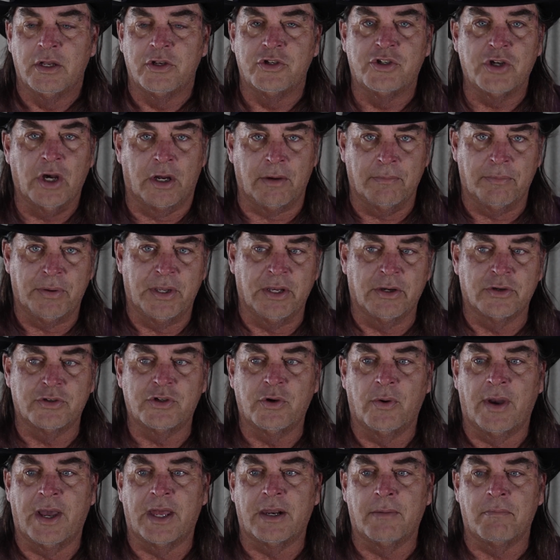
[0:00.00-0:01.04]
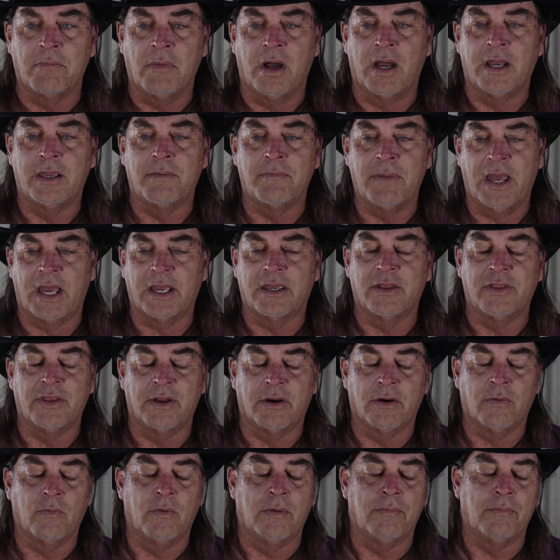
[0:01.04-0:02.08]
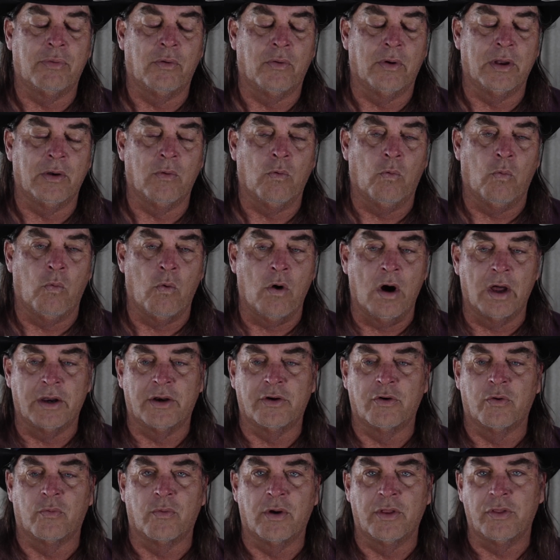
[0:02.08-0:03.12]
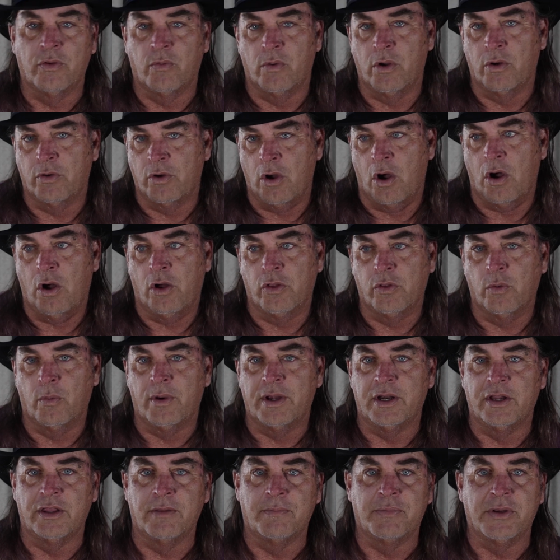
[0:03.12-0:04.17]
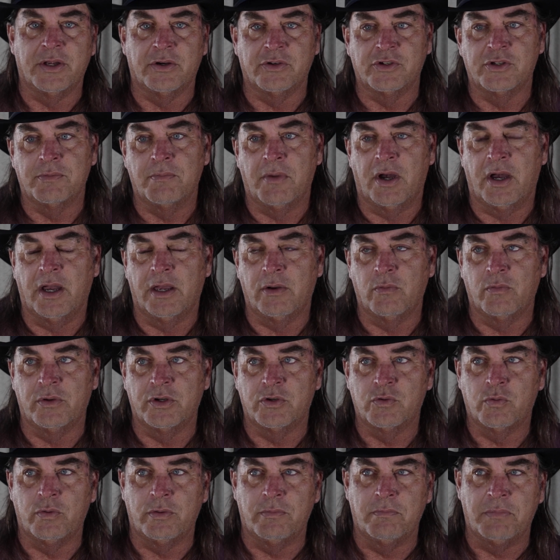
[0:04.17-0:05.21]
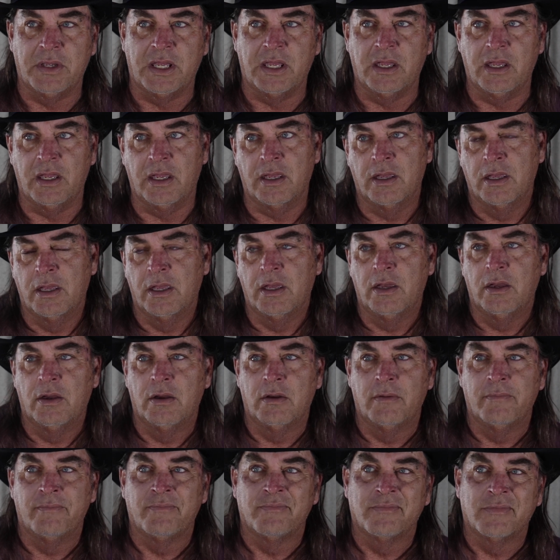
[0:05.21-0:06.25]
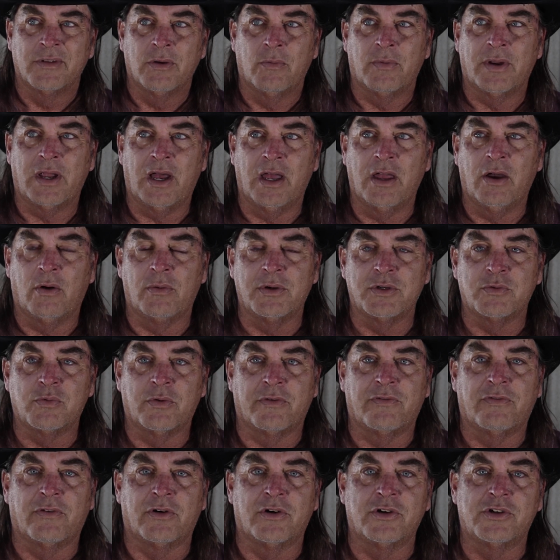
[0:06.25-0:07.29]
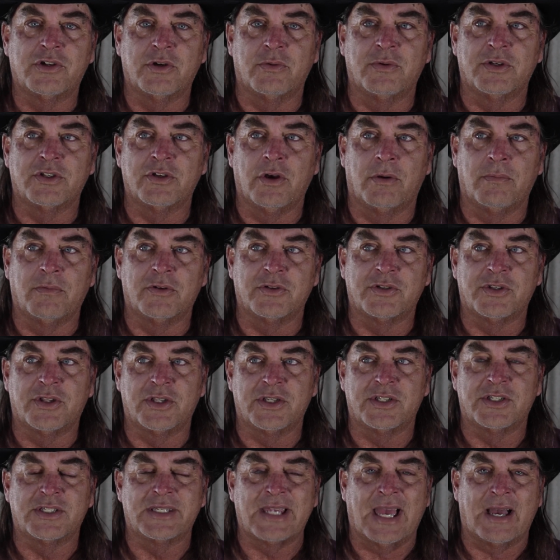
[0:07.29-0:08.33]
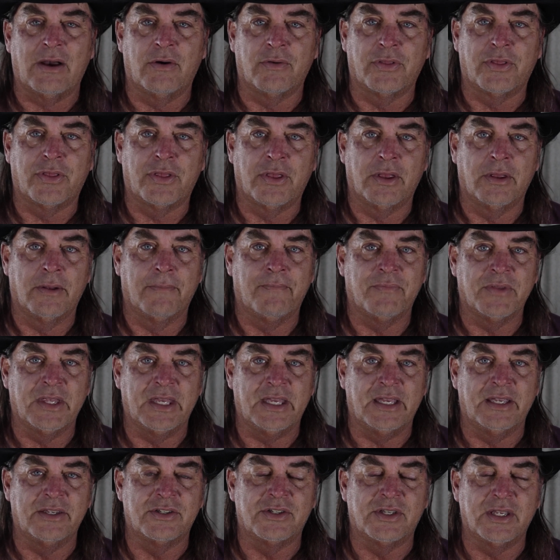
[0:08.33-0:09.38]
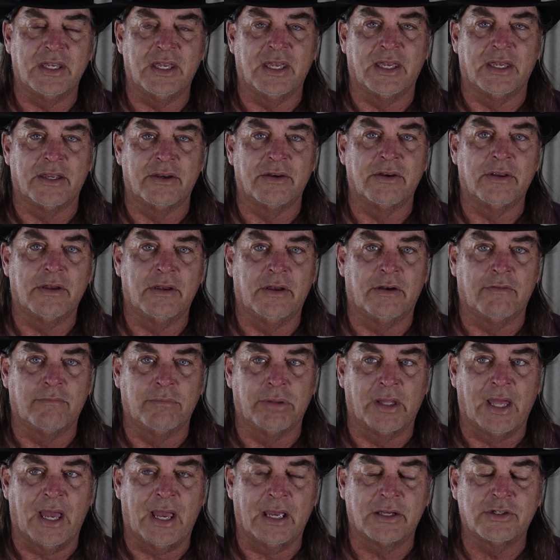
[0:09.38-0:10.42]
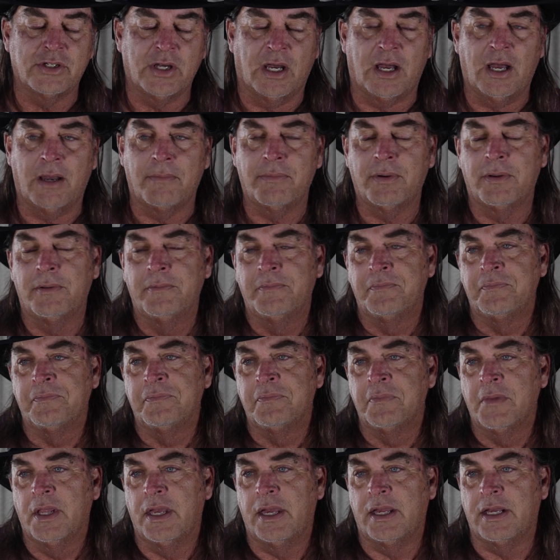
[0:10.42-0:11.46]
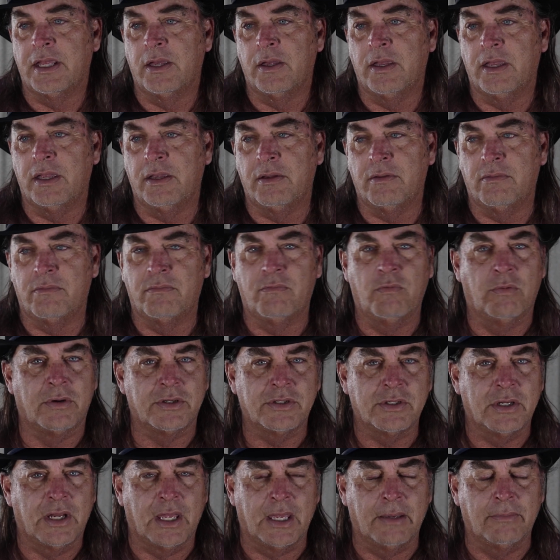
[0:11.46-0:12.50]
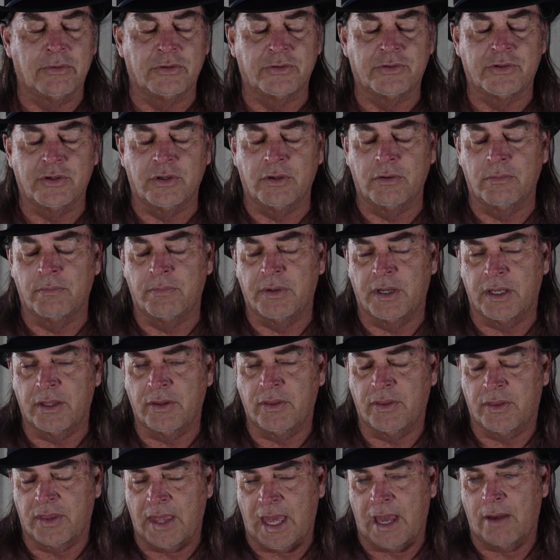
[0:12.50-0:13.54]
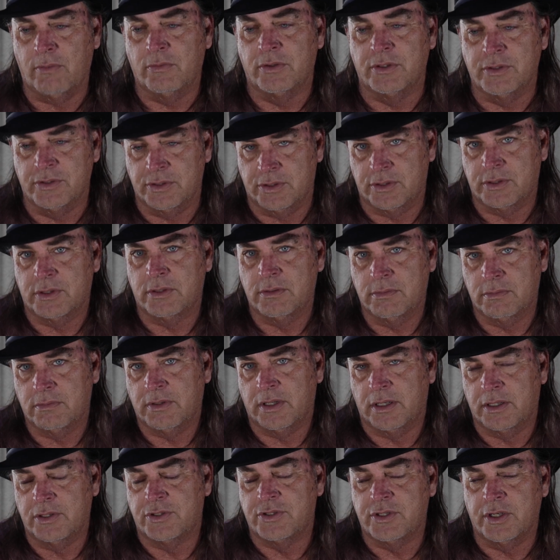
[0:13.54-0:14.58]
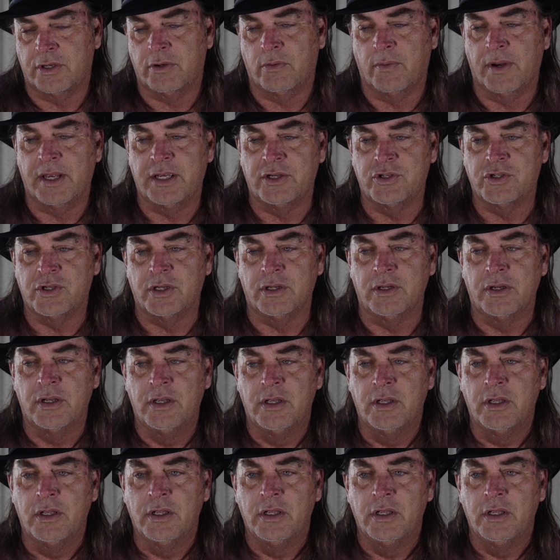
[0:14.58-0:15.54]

John Pierce, who had a mine back in there at one point, wanted to run the road all the way to the Pierce Mine, which would be what I always refer to as almost the southeast end of Blacktop, and he wasn't able to, but that was the consideration.